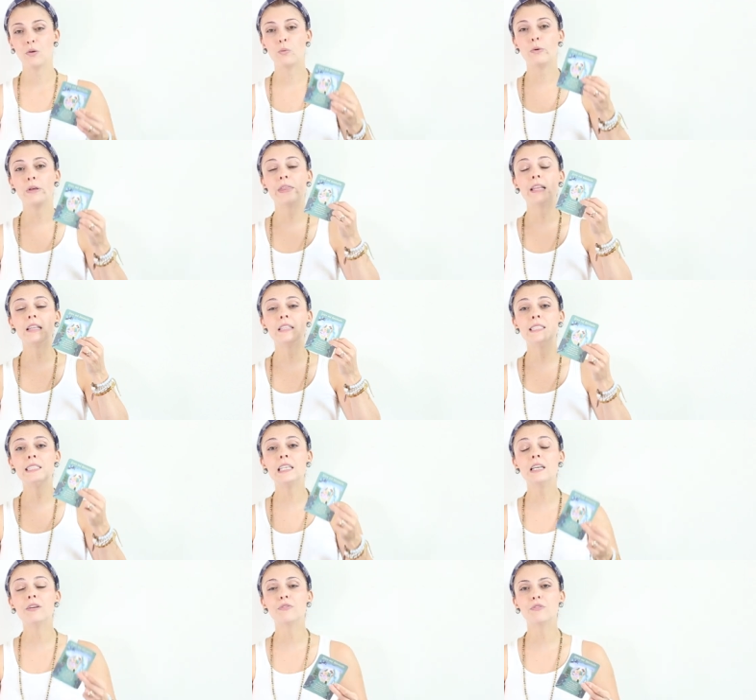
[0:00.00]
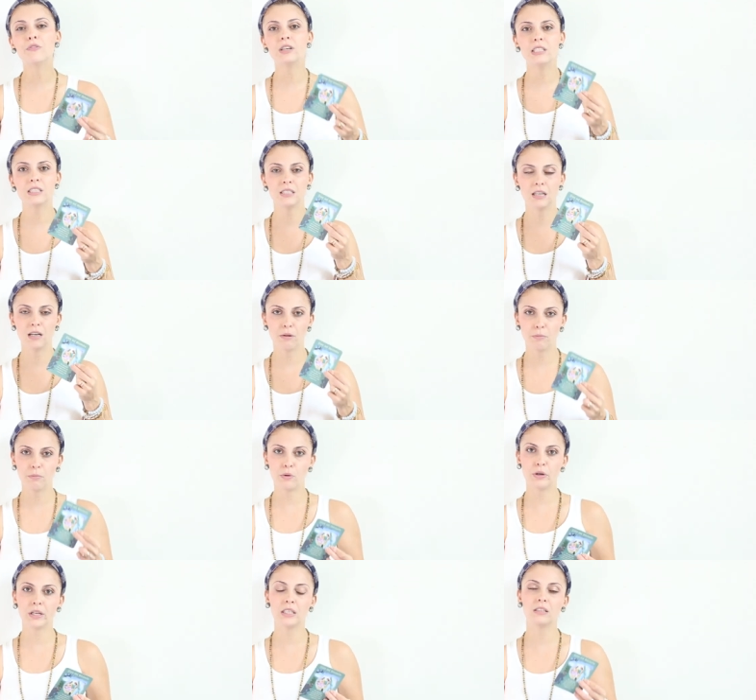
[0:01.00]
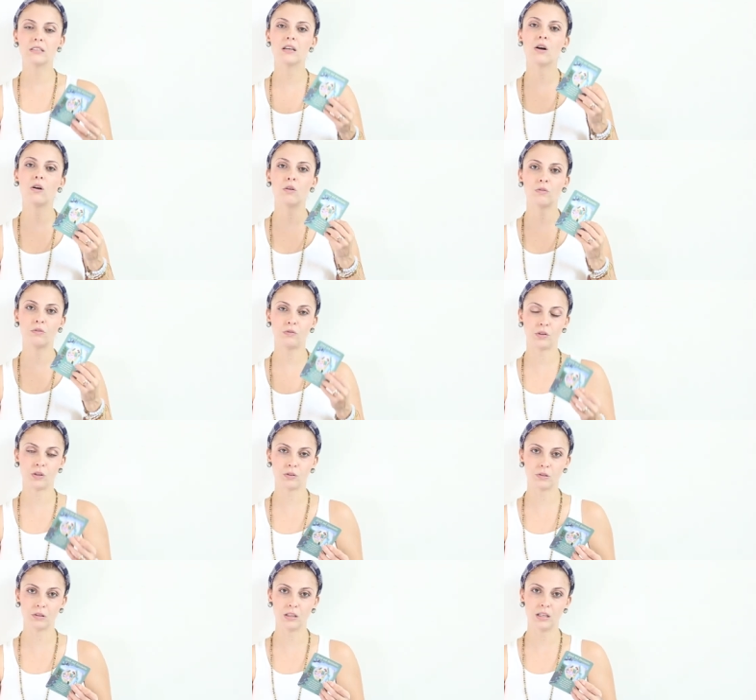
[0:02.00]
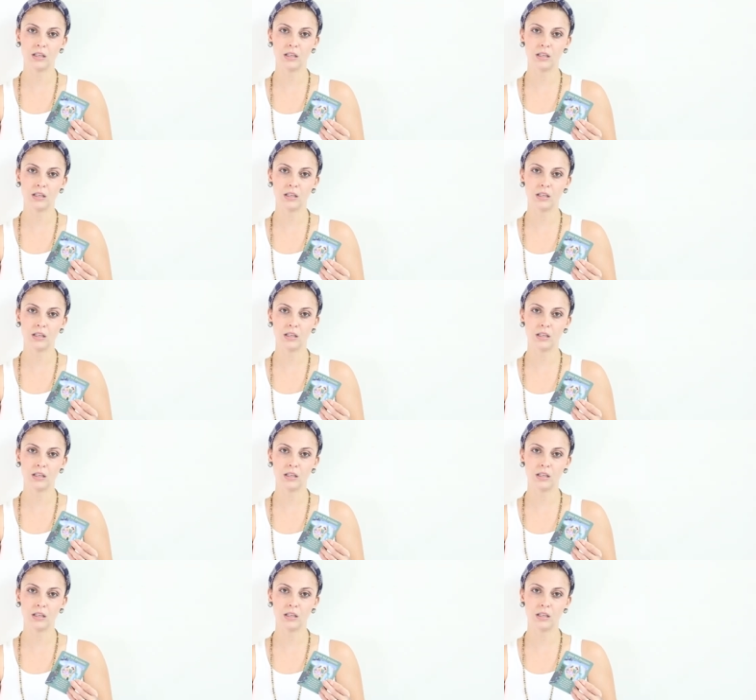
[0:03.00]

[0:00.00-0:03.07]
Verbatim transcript: with a different point of view.